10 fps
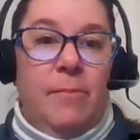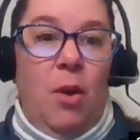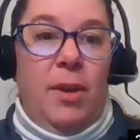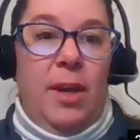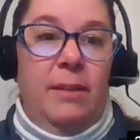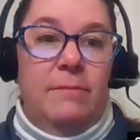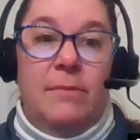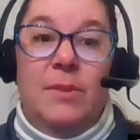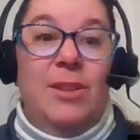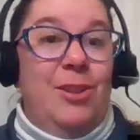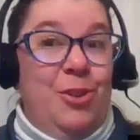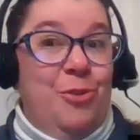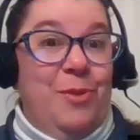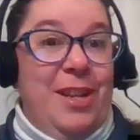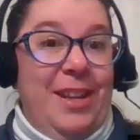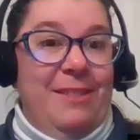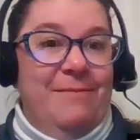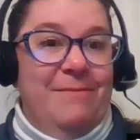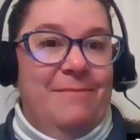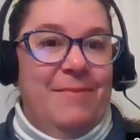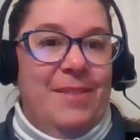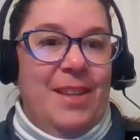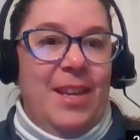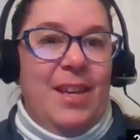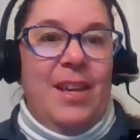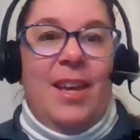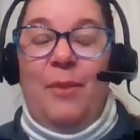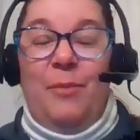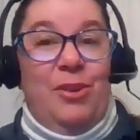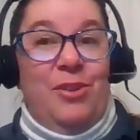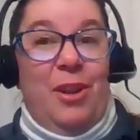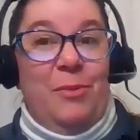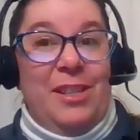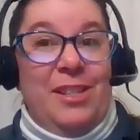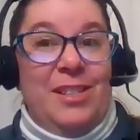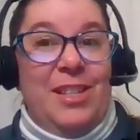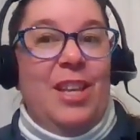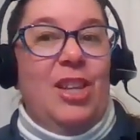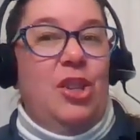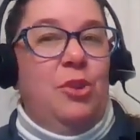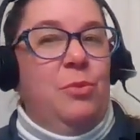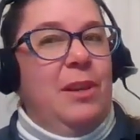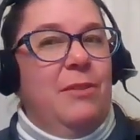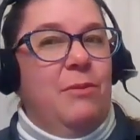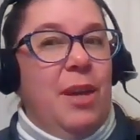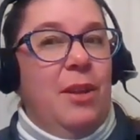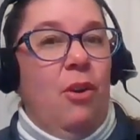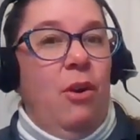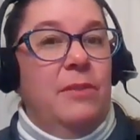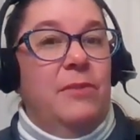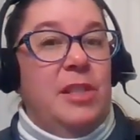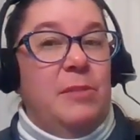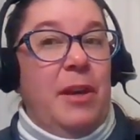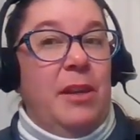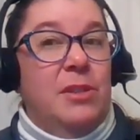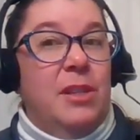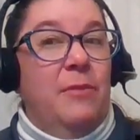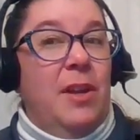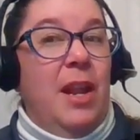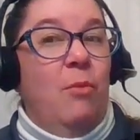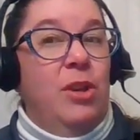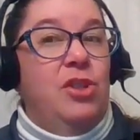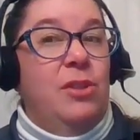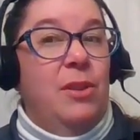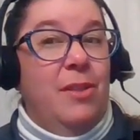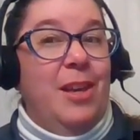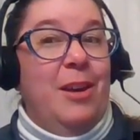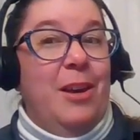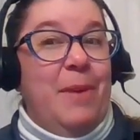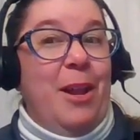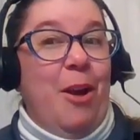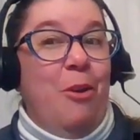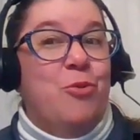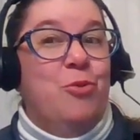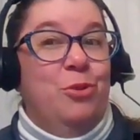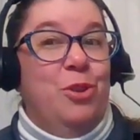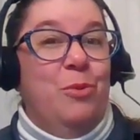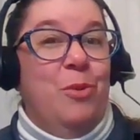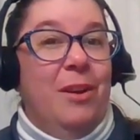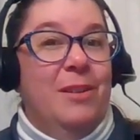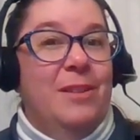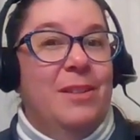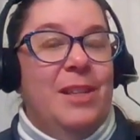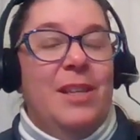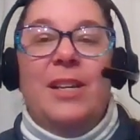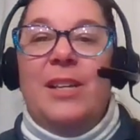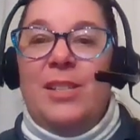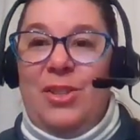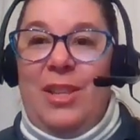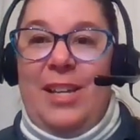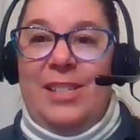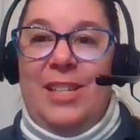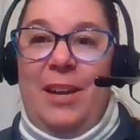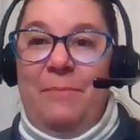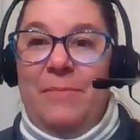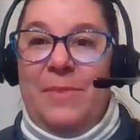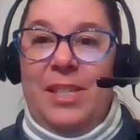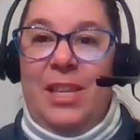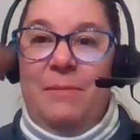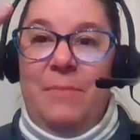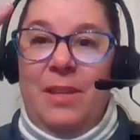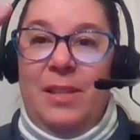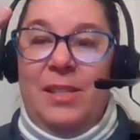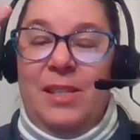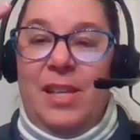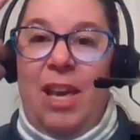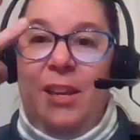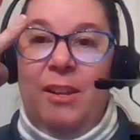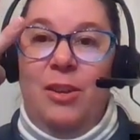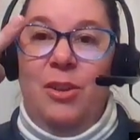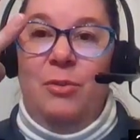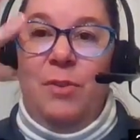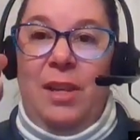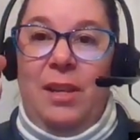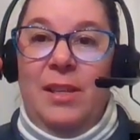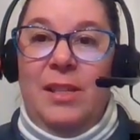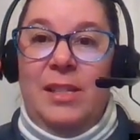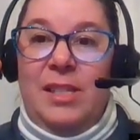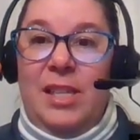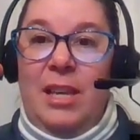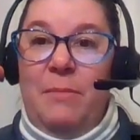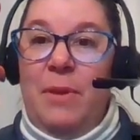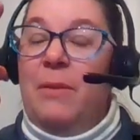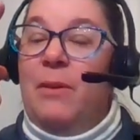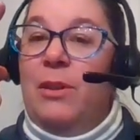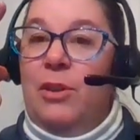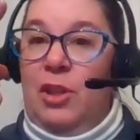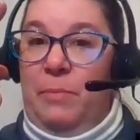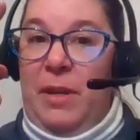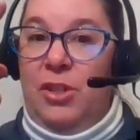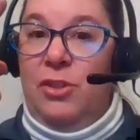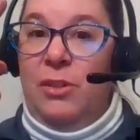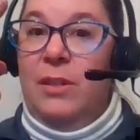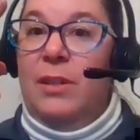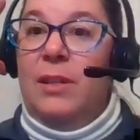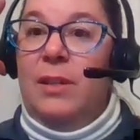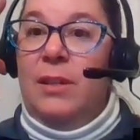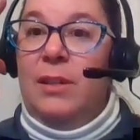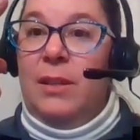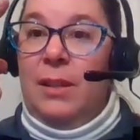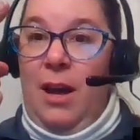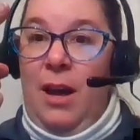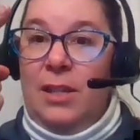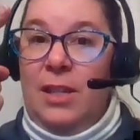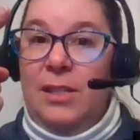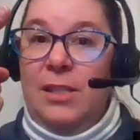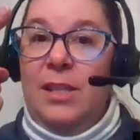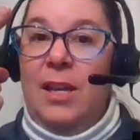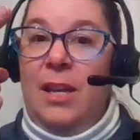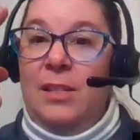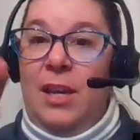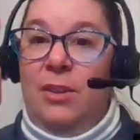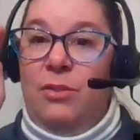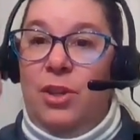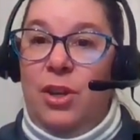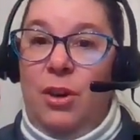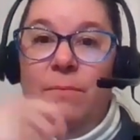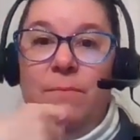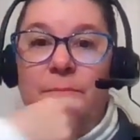Okay, you're reading. And when you're done with this, you will have read all of this by yourself. And I want you to think about how cool you are. So last time, skim, scan, read. Skim, look at the picture, the cognates, and the title. Go.